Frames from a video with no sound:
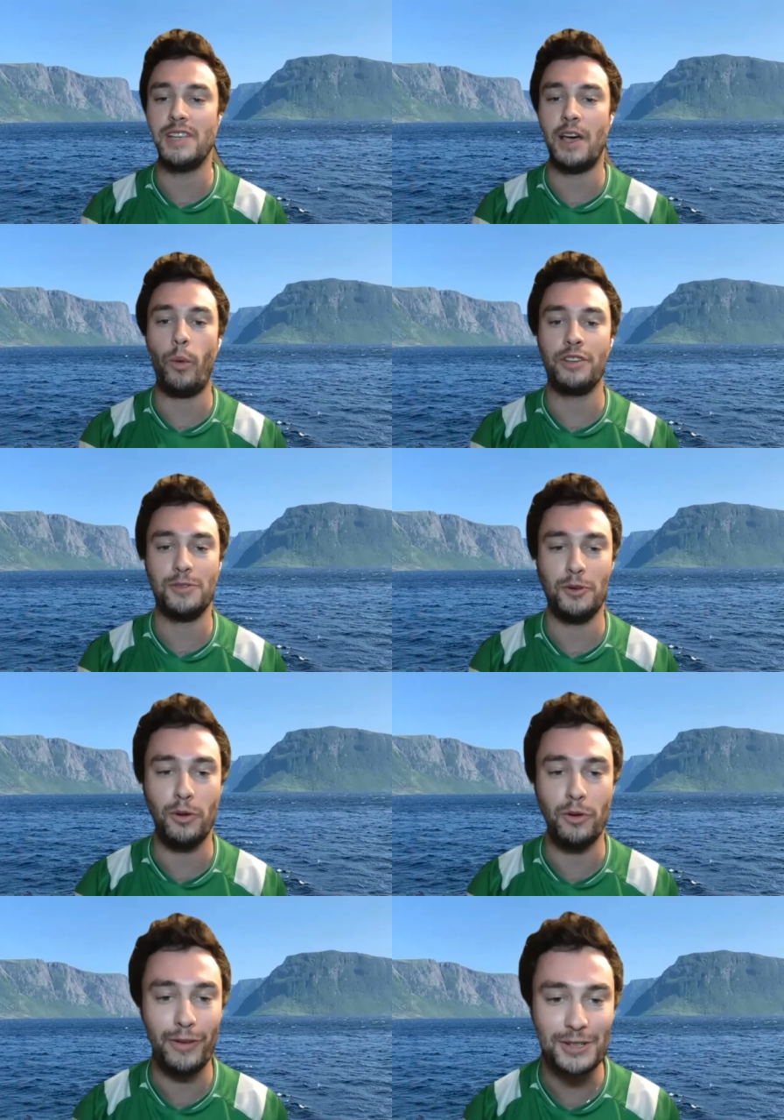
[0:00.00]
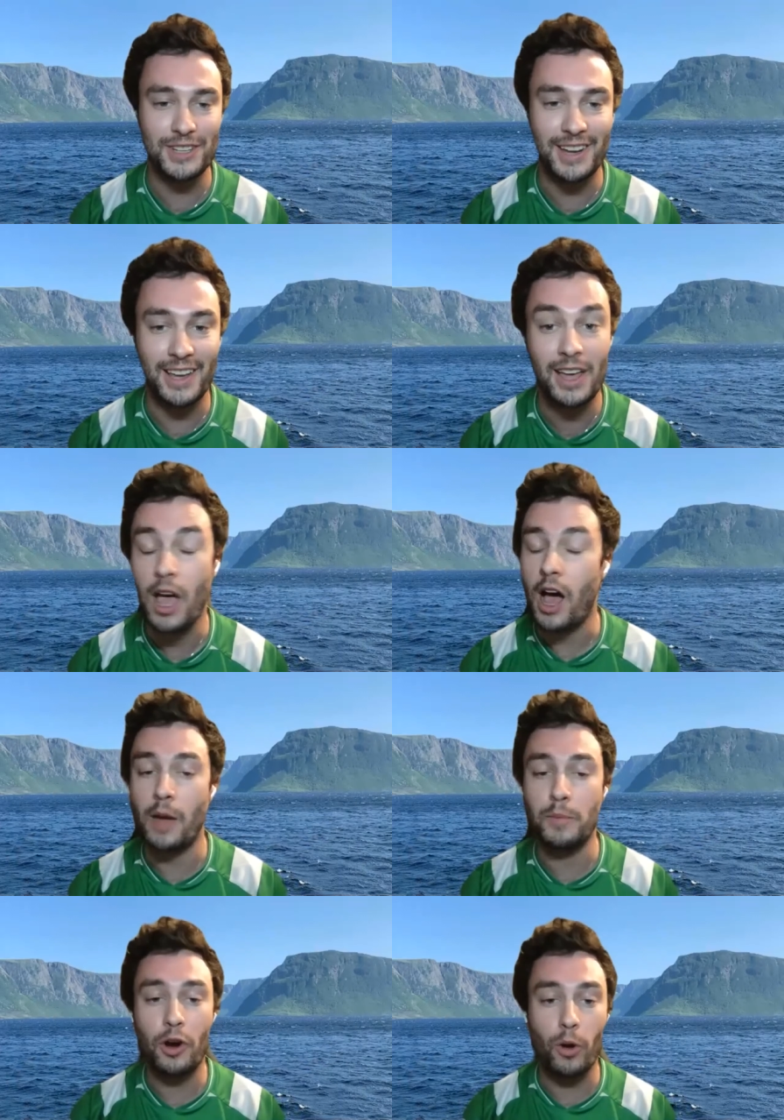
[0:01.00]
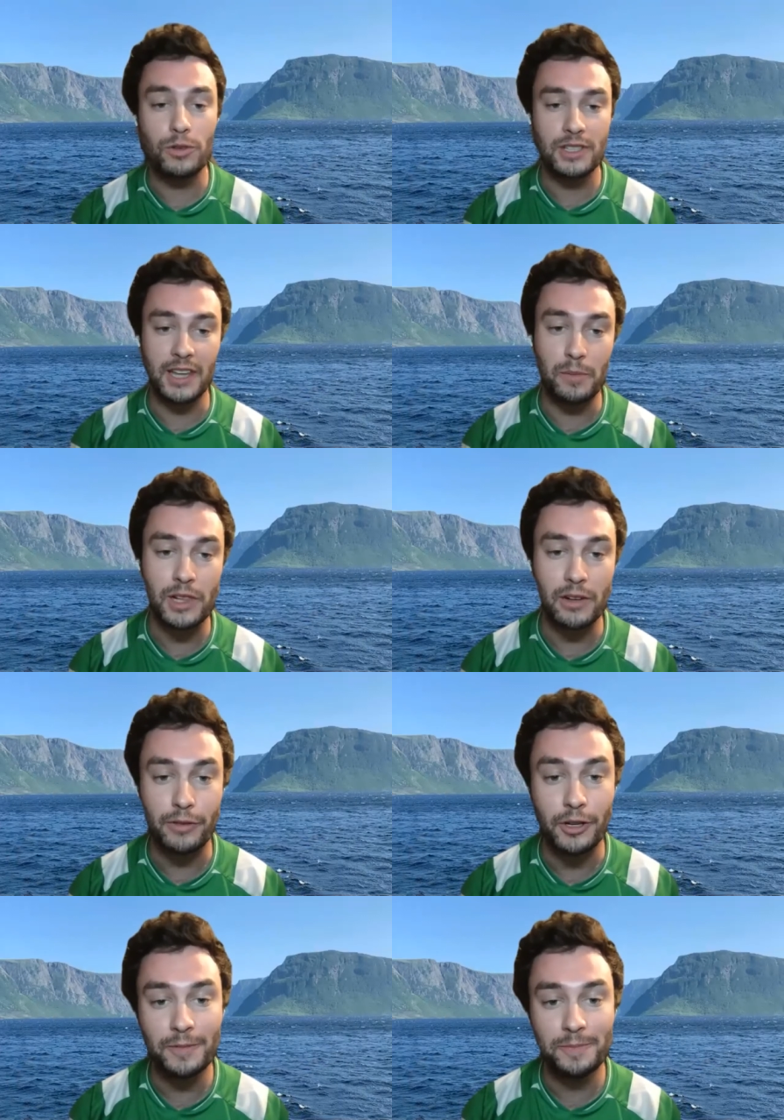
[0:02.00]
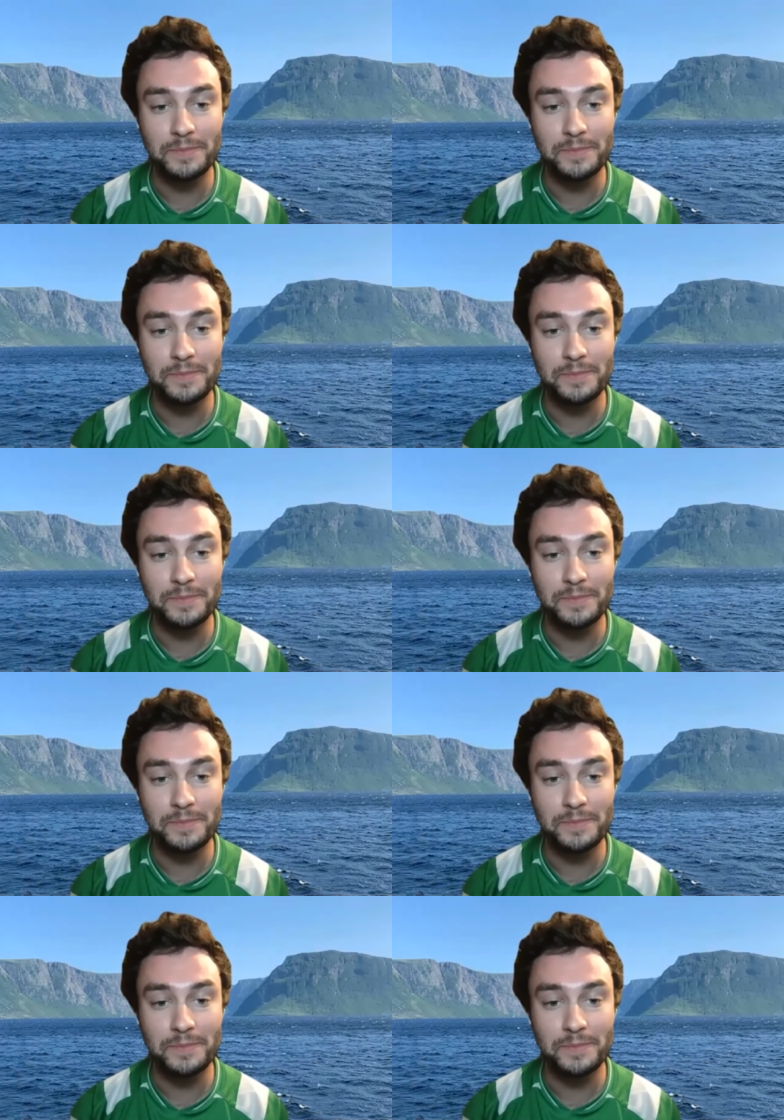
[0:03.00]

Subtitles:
at Western University. I'm your host, Liam Clifford.